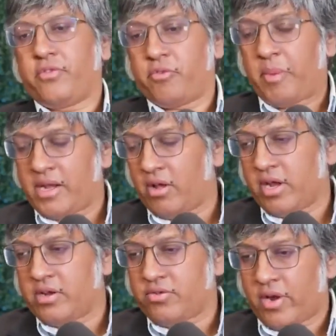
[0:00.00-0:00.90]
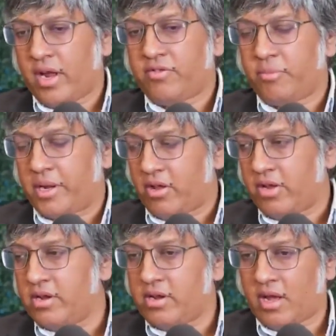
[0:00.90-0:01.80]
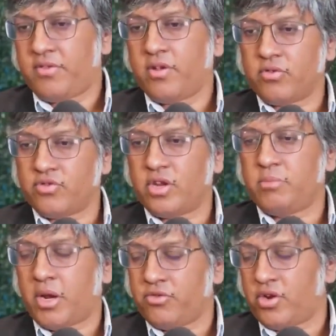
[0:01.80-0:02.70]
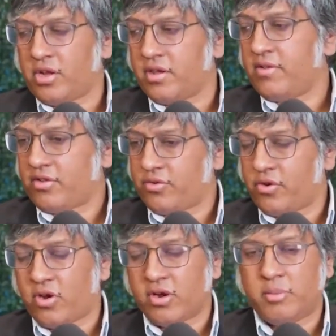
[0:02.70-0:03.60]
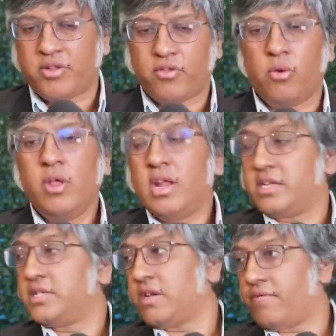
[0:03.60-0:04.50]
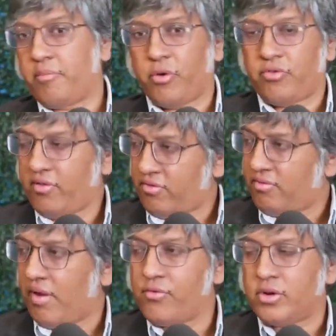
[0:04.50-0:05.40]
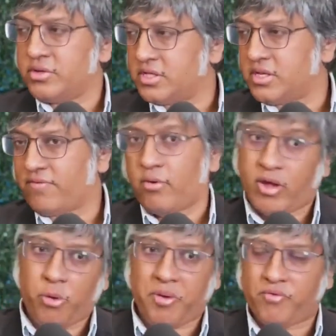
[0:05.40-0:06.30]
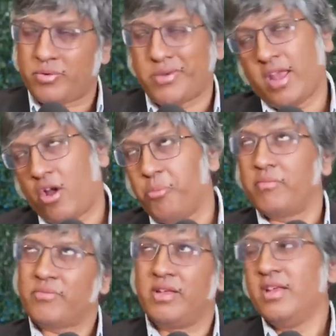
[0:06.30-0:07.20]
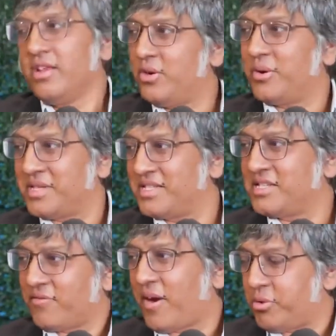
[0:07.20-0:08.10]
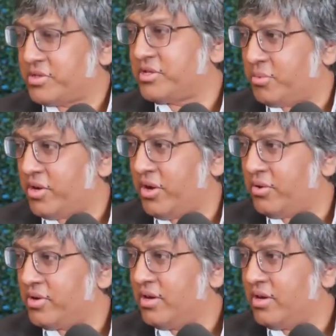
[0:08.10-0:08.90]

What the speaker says: So the Mendelian traits, Mendelian single gene, monogenic things, that's what you're talking about. So cystic fibrosis. Everyone knows cystic fibrosis. You know what I'm saying. Cystic fibrosis is well known.